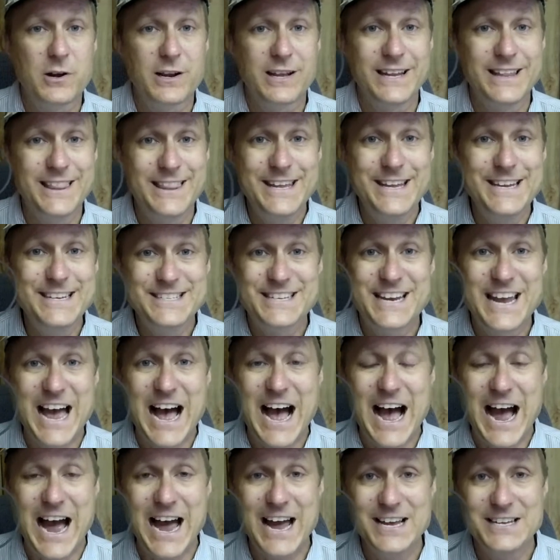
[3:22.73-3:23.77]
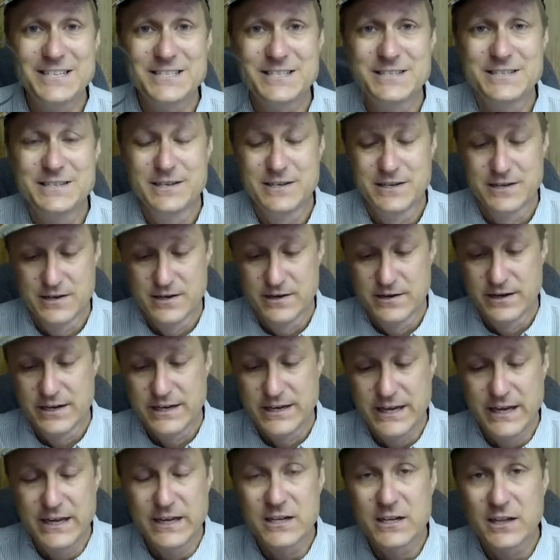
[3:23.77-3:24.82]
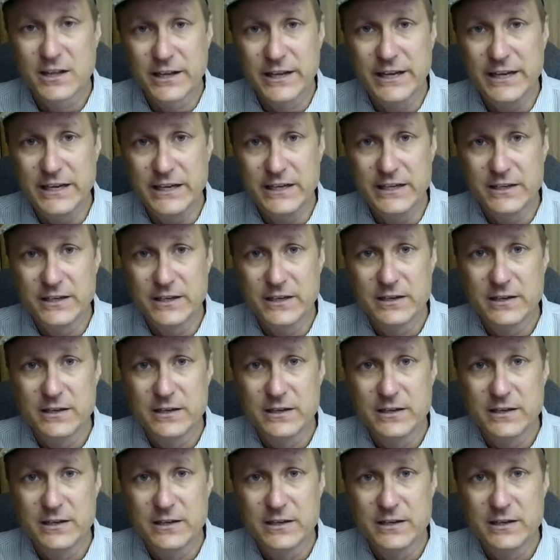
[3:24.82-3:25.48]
these guys get cleaned,